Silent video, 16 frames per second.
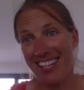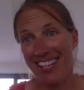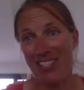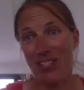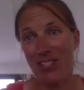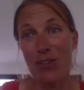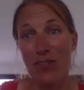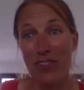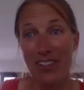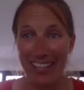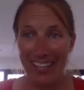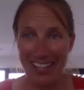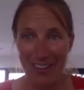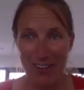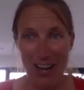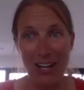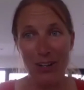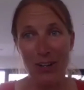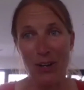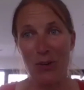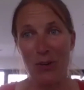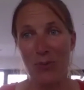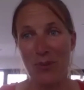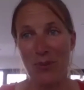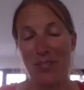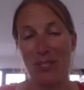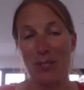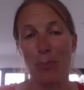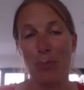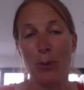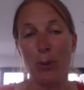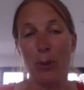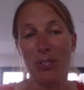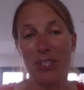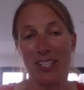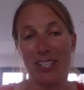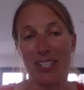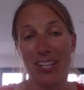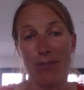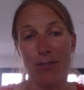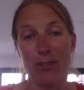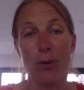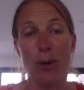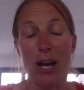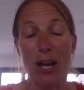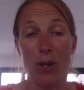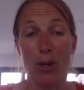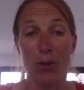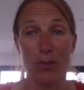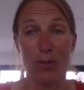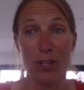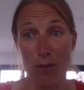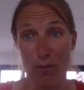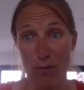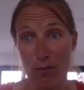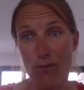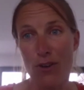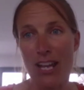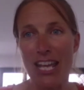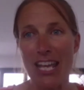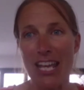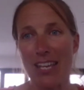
sort of crack on with these sports and give you quite a lot of, for free,